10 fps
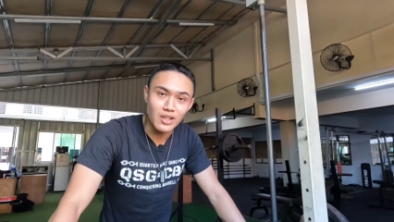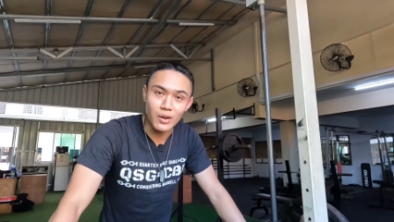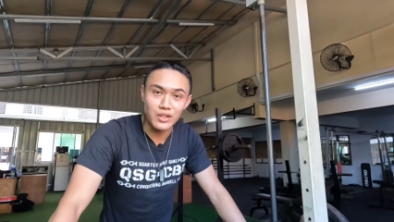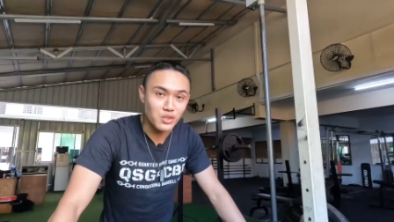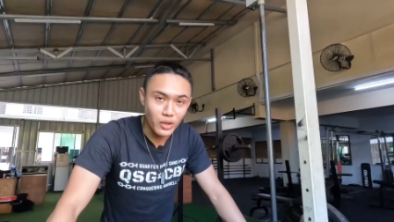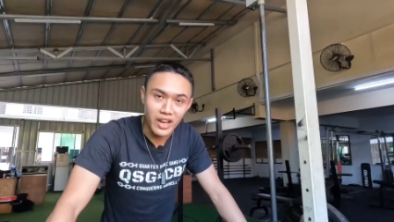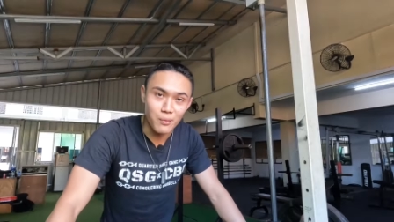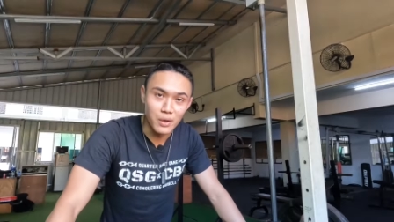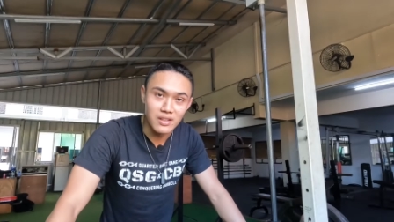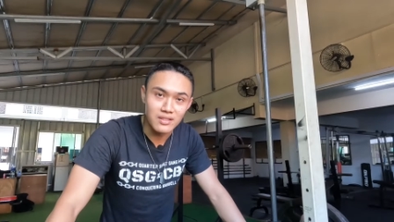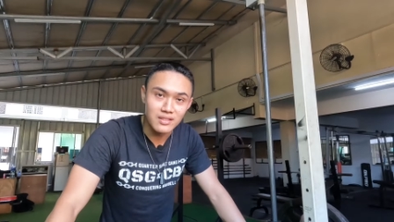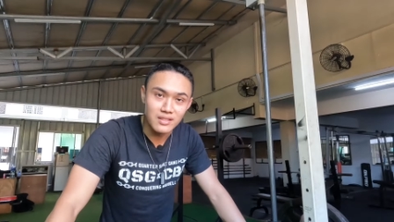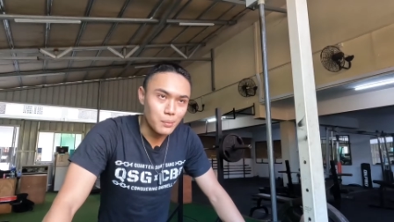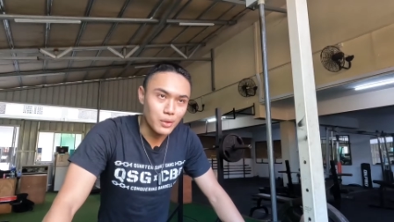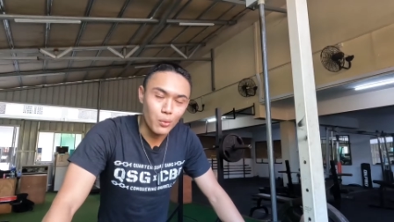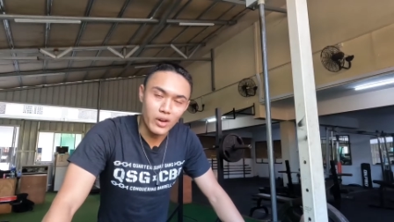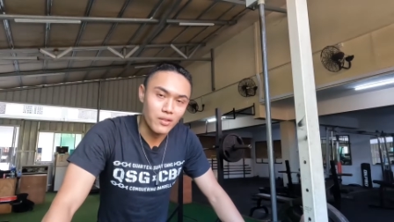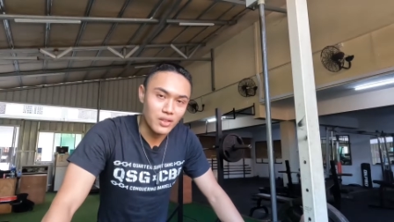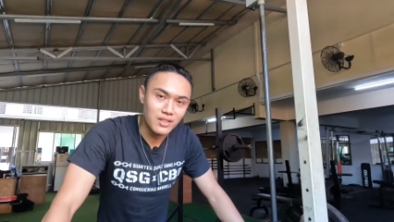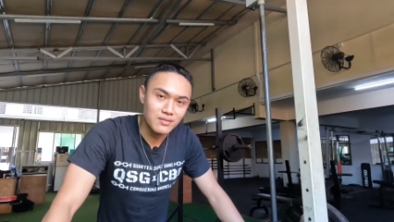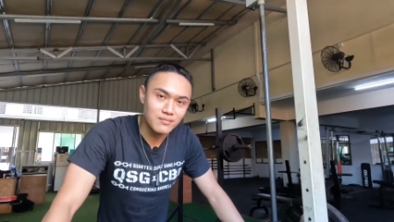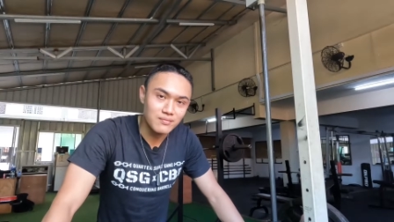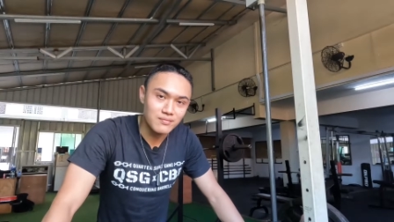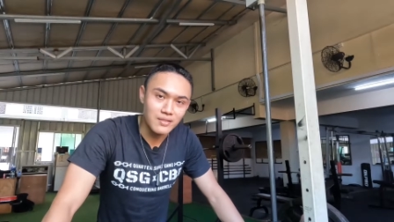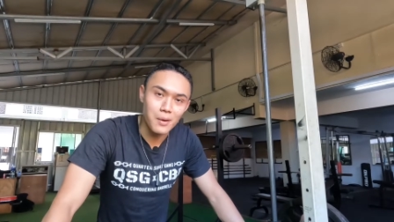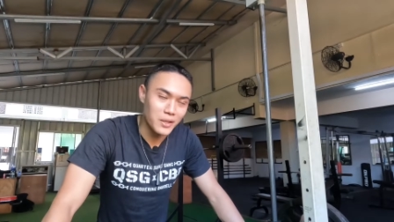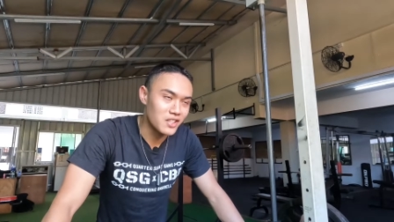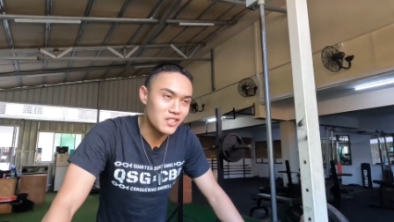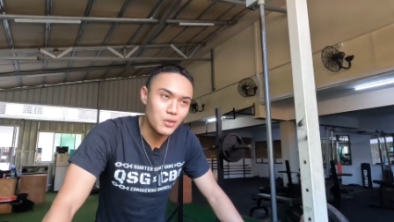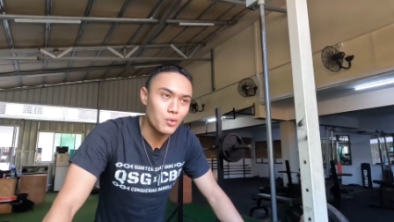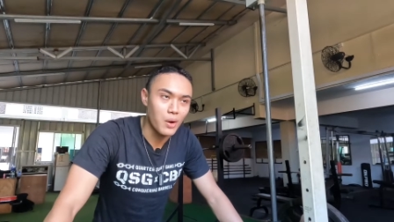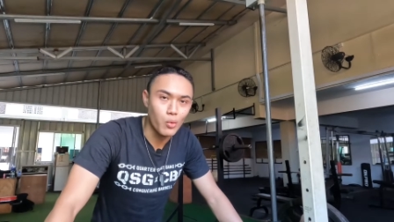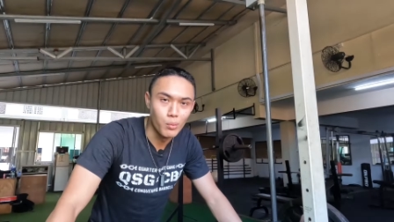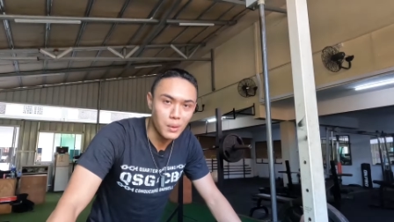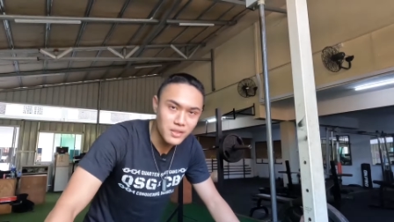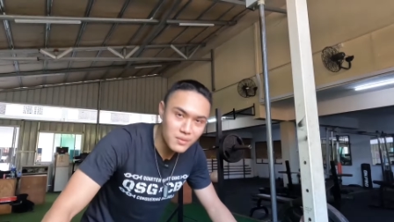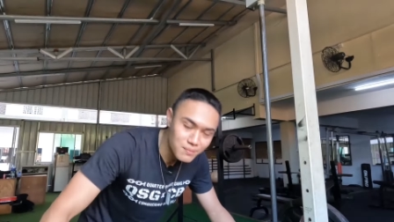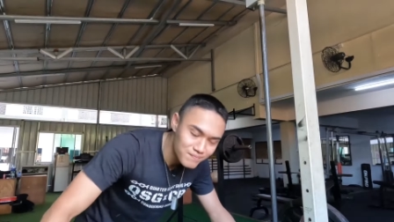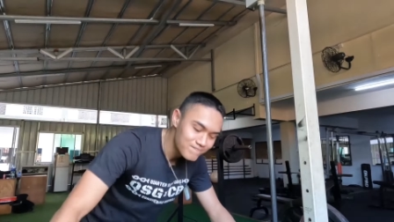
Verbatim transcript: talking to a camera, but whatever. I'm gonna continue with my warm-ups.